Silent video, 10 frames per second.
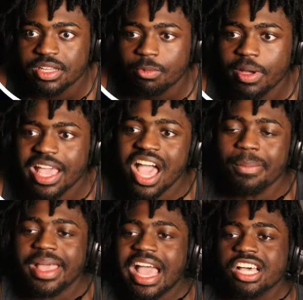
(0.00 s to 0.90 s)
Wait, how am
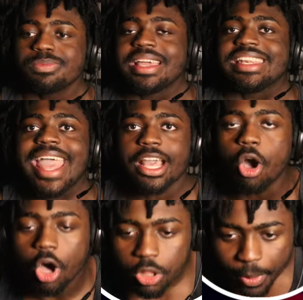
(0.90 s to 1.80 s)
I? How's my neck
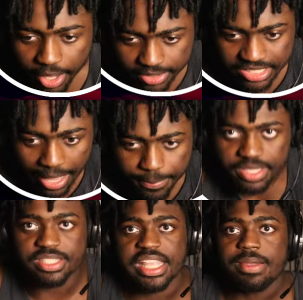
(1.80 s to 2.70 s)
all the way on top of
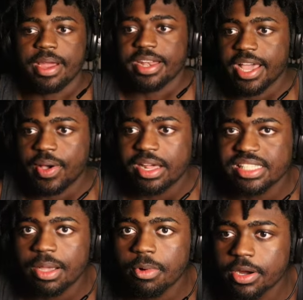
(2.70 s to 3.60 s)
this thing right now? How does
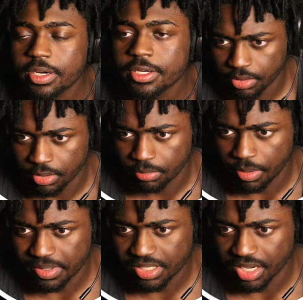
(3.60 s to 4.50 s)
that work?
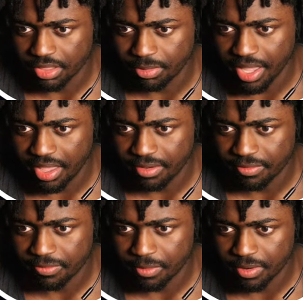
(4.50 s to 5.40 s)
Maybe it's the other way.
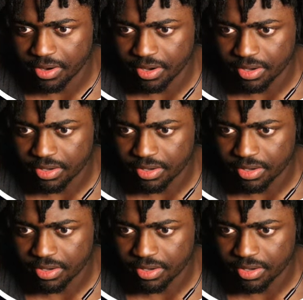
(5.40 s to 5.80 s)
Four.